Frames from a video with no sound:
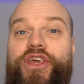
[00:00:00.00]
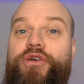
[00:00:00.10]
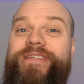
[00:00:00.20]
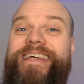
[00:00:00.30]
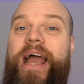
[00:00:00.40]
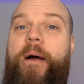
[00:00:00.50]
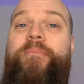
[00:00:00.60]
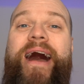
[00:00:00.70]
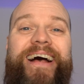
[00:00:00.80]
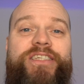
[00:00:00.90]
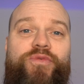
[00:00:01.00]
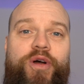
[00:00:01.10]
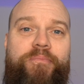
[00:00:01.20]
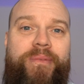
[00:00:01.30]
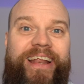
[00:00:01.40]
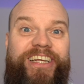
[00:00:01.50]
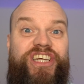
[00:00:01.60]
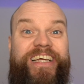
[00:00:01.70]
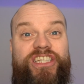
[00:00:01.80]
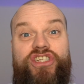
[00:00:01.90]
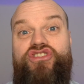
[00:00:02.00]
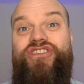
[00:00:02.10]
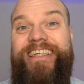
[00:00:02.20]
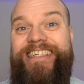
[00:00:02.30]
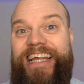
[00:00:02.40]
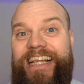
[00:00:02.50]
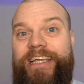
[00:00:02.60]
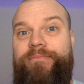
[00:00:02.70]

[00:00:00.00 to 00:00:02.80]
Using a password manager can drastically